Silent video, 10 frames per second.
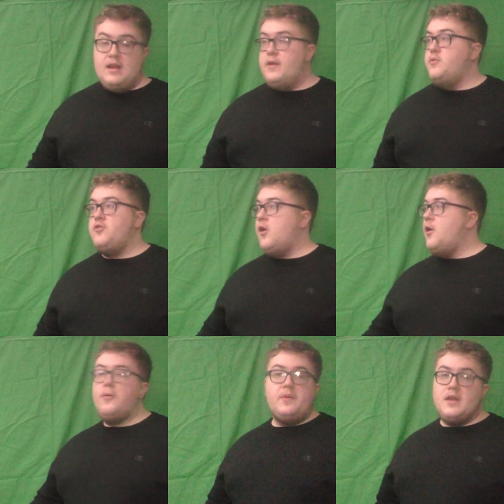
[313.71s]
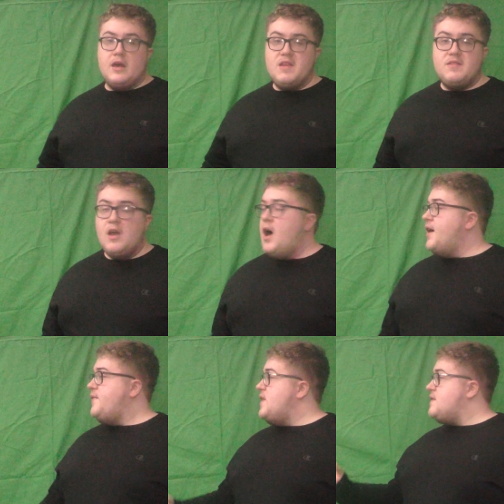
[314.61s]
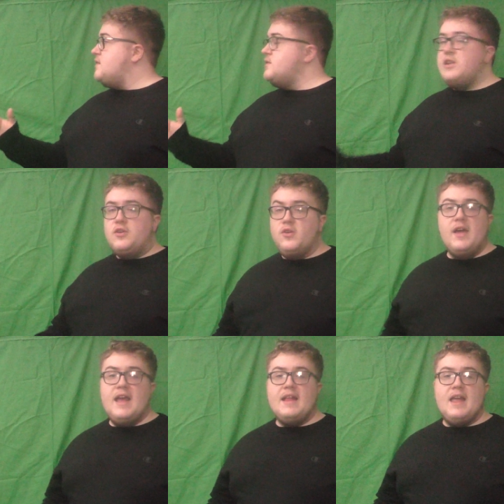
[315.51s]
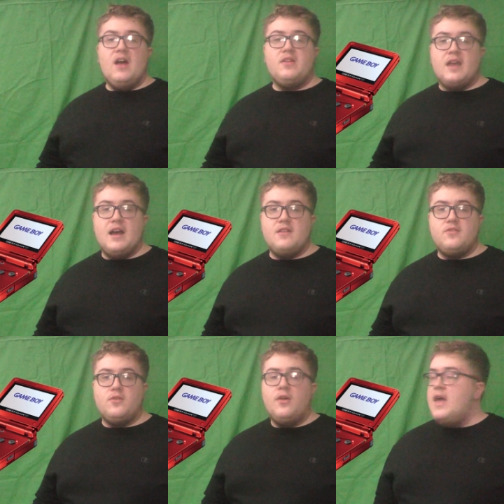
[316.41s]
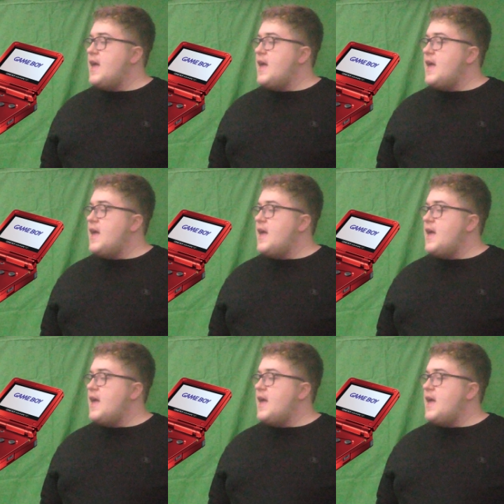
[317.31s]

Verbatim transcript: and it was all because of this little handheld console